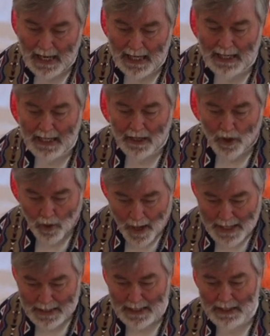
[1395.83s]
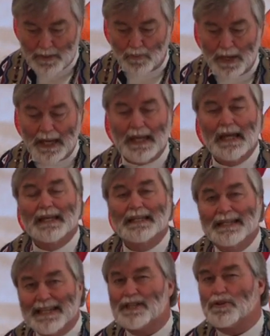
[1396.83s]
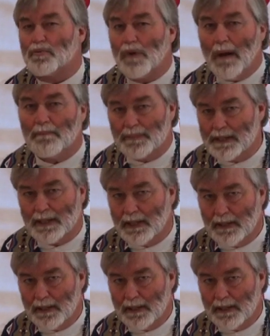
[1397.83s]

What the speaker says: And in a crisis, we disrupt